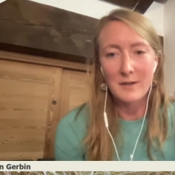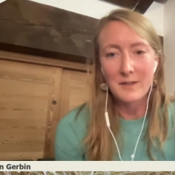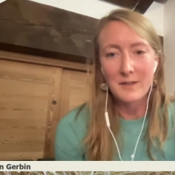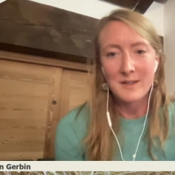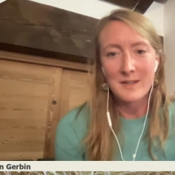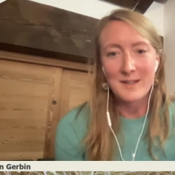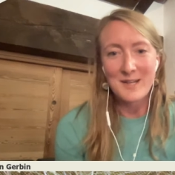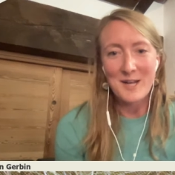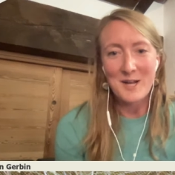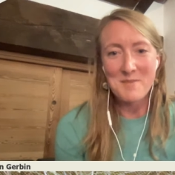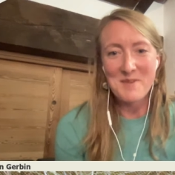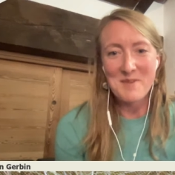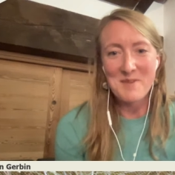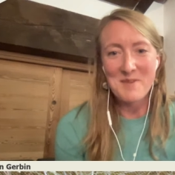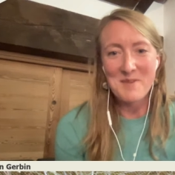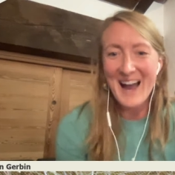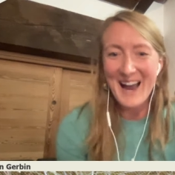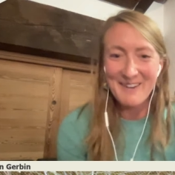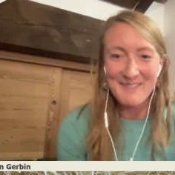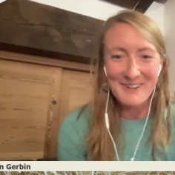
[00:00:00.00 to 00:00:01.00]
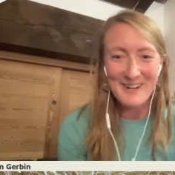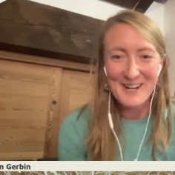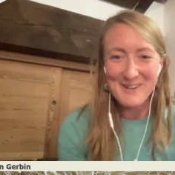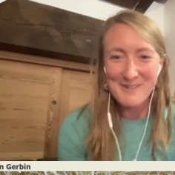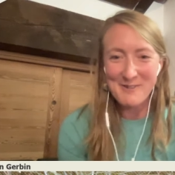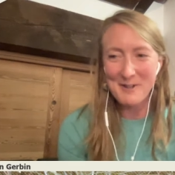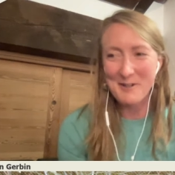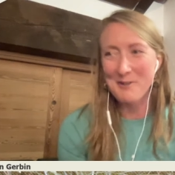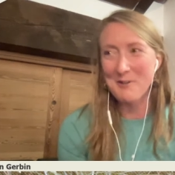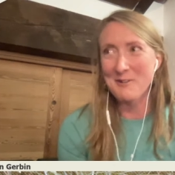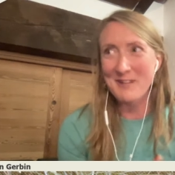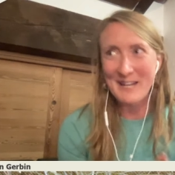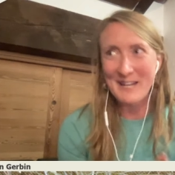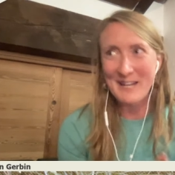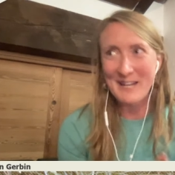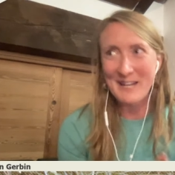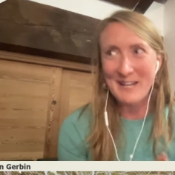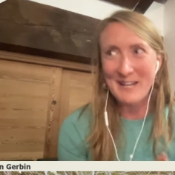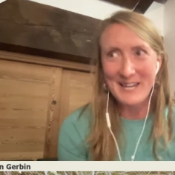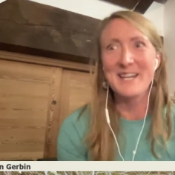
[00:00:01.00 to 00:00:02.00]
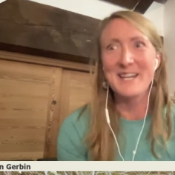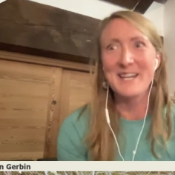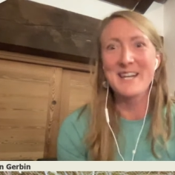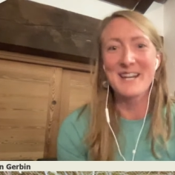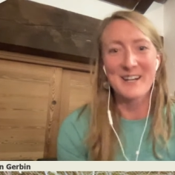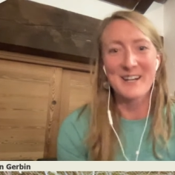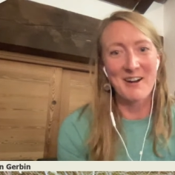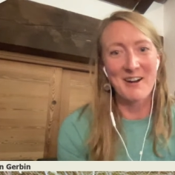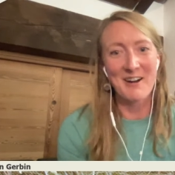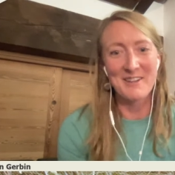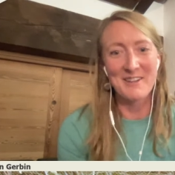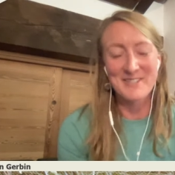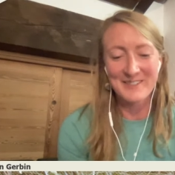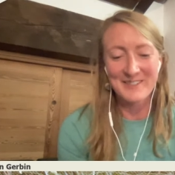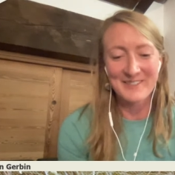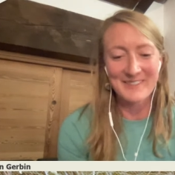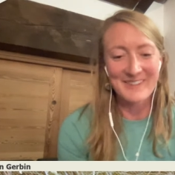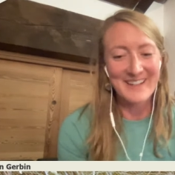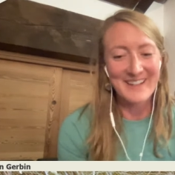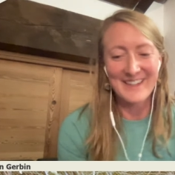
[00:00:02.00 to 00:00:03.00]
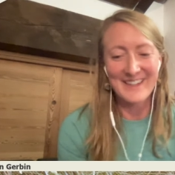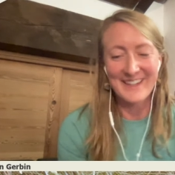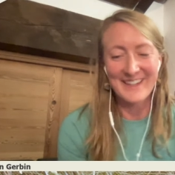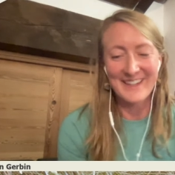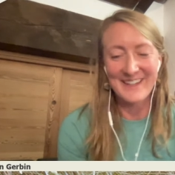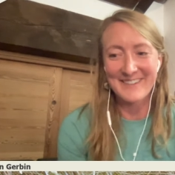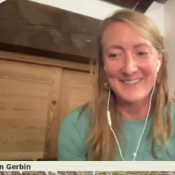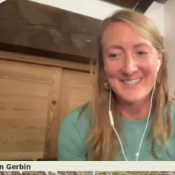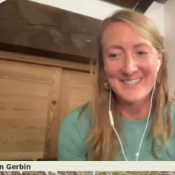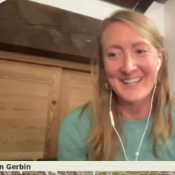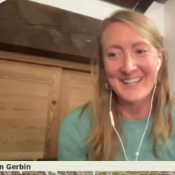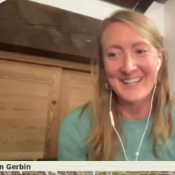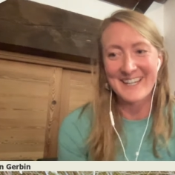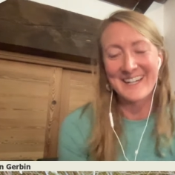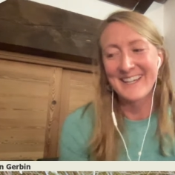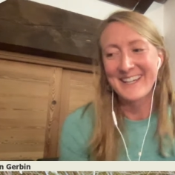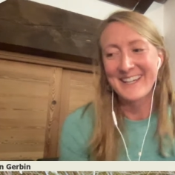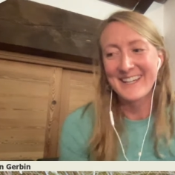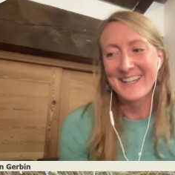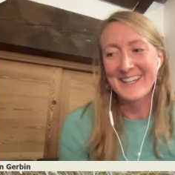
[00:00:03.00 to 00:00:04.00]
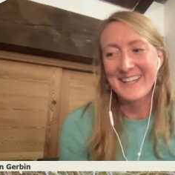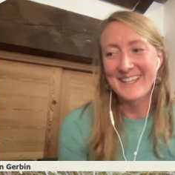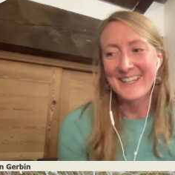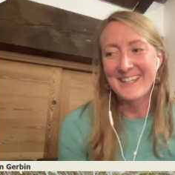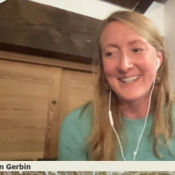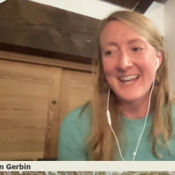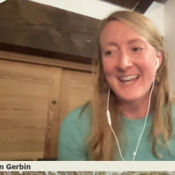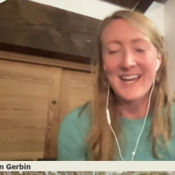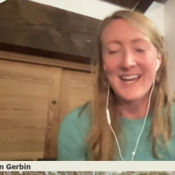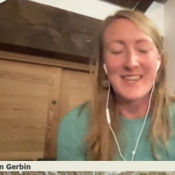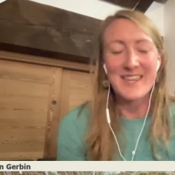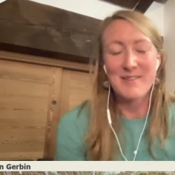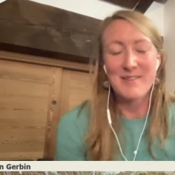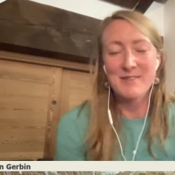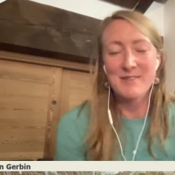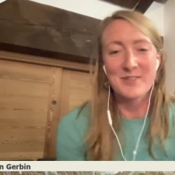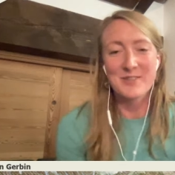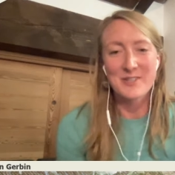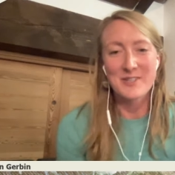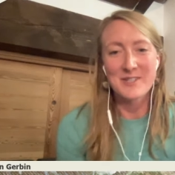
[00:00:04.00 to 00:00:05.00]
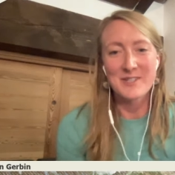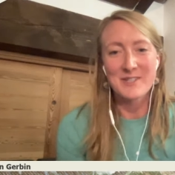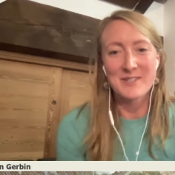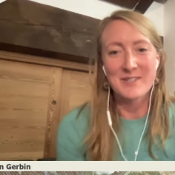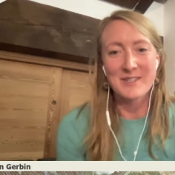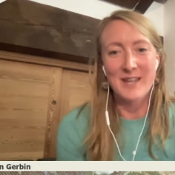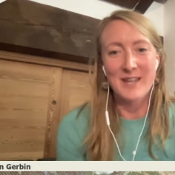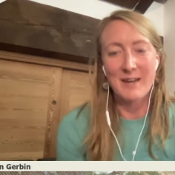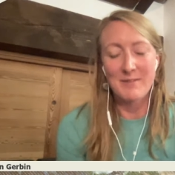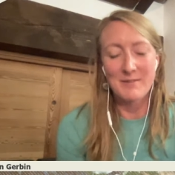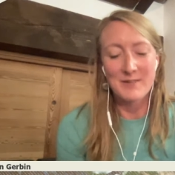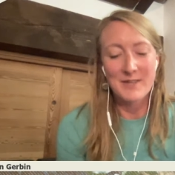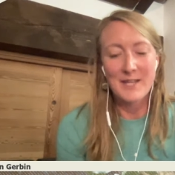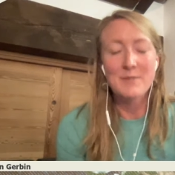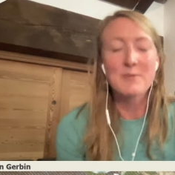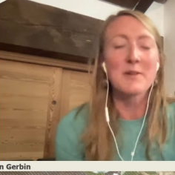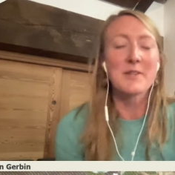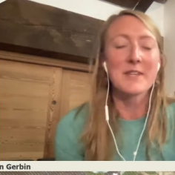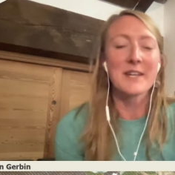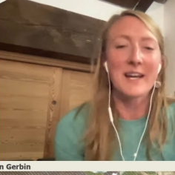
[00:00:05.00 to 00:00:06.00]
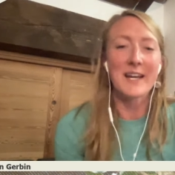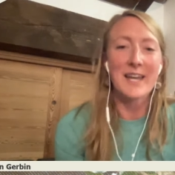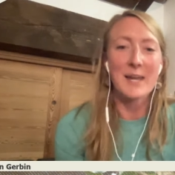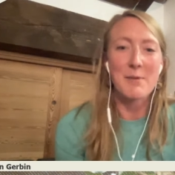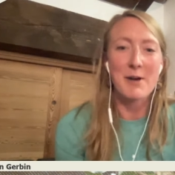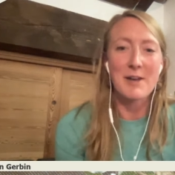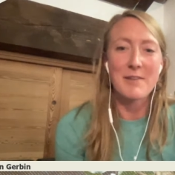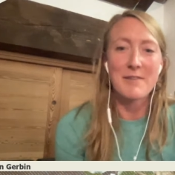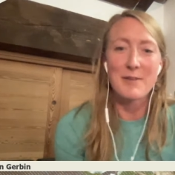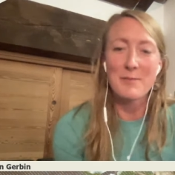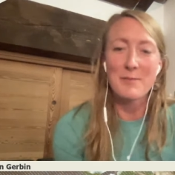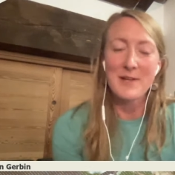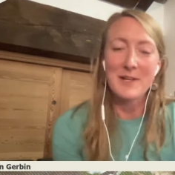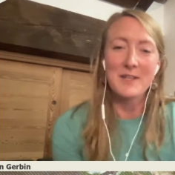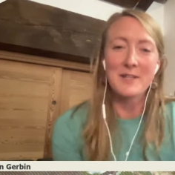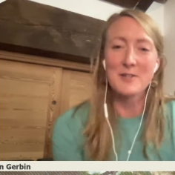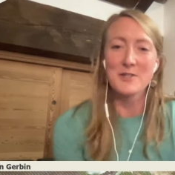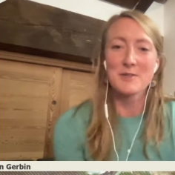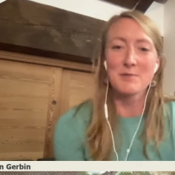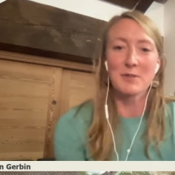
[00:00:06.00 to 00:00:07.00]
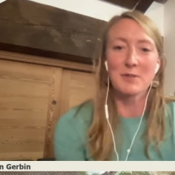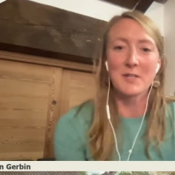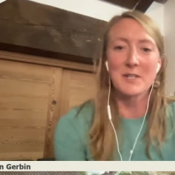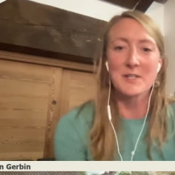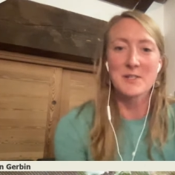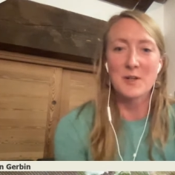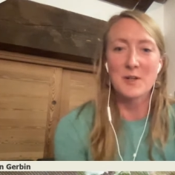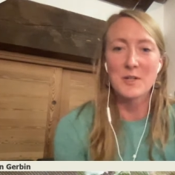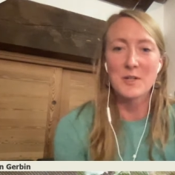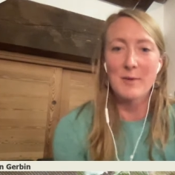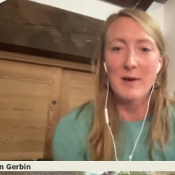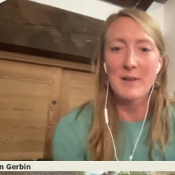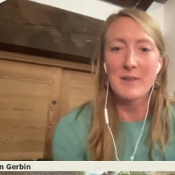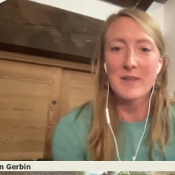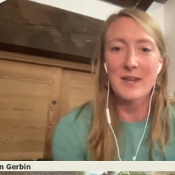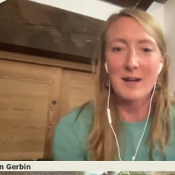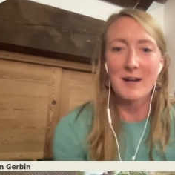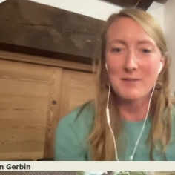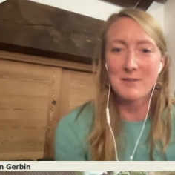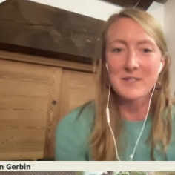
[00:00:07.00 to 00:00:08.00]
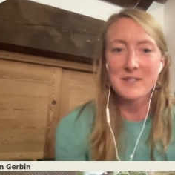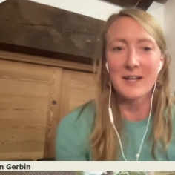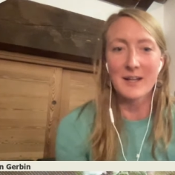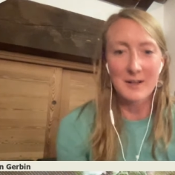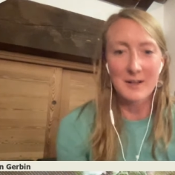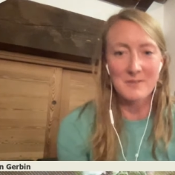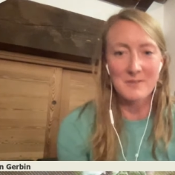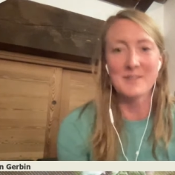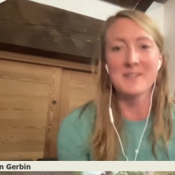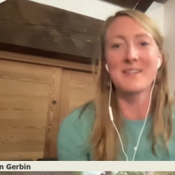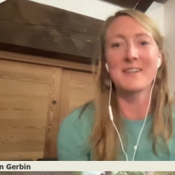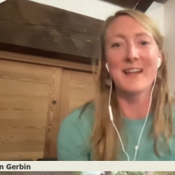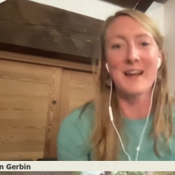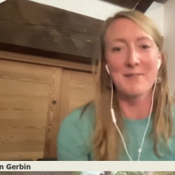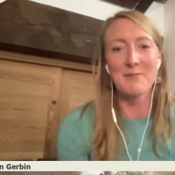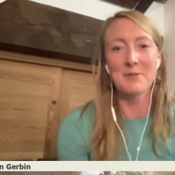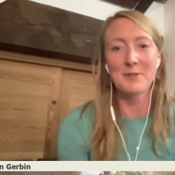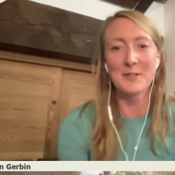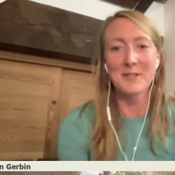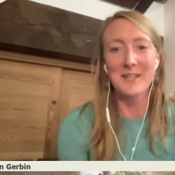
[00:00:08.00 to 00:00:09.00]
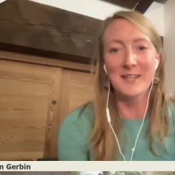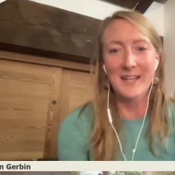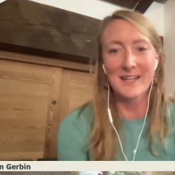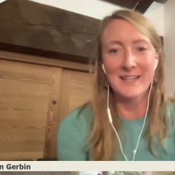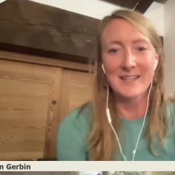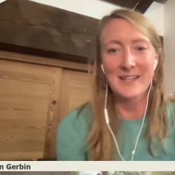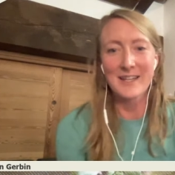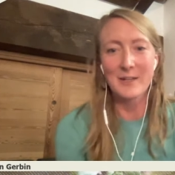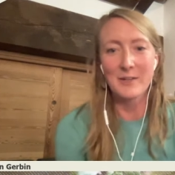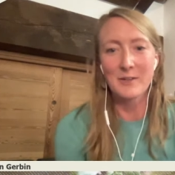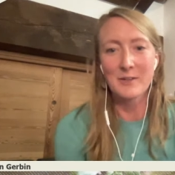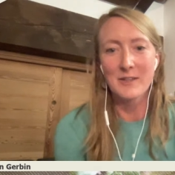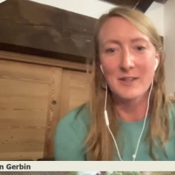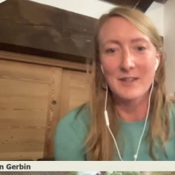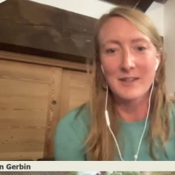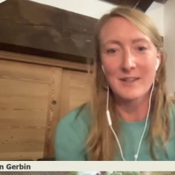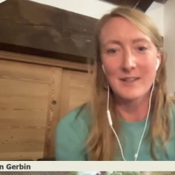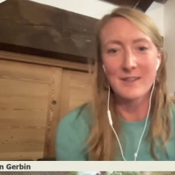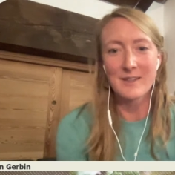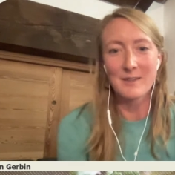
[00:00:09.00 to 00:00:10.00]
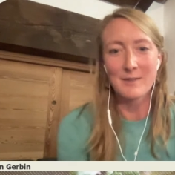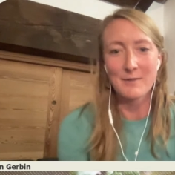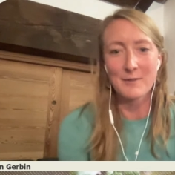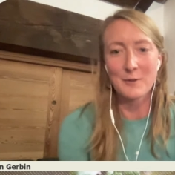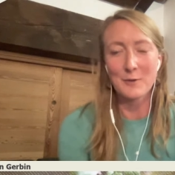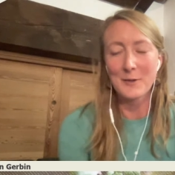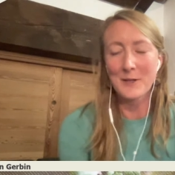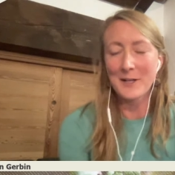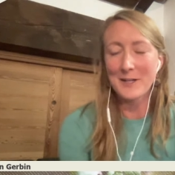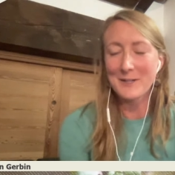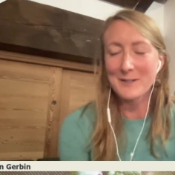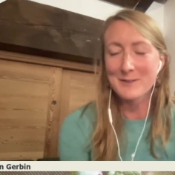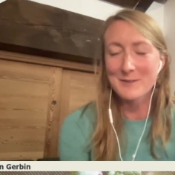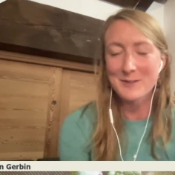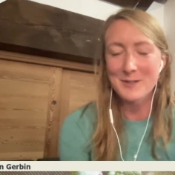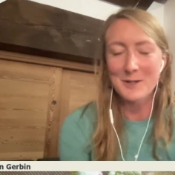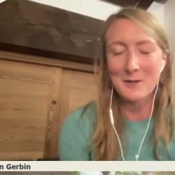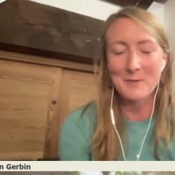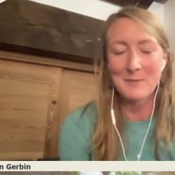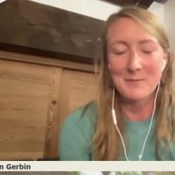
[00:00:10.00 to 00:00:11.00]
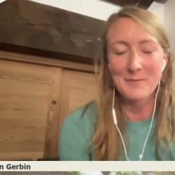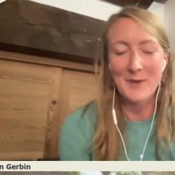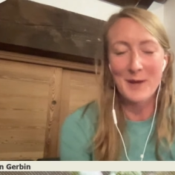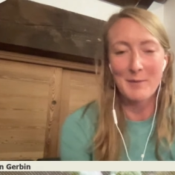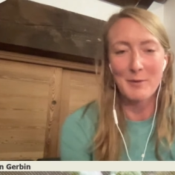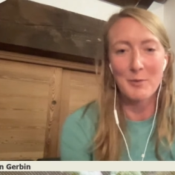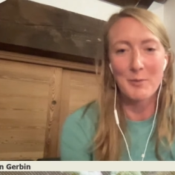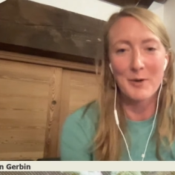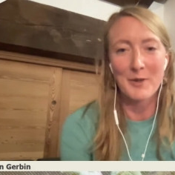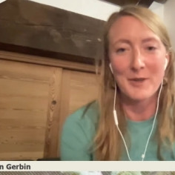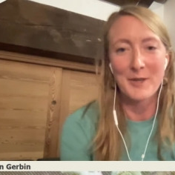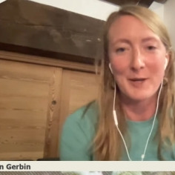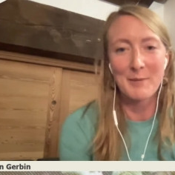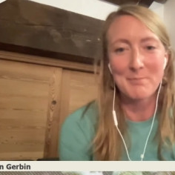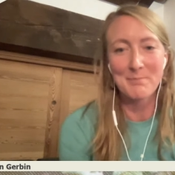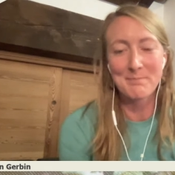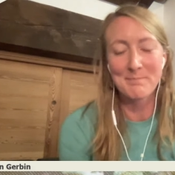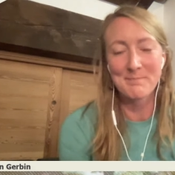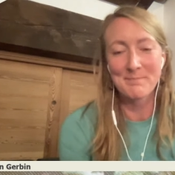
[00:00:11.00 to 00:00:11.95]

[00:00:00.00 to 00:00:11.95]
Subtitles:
high route where you're like eating constantly. I think it's like, yeah, that was just, that's one thing I came out of it being just really stoked about, that I was like, oh, I really like nailed the fueling. So happy about that.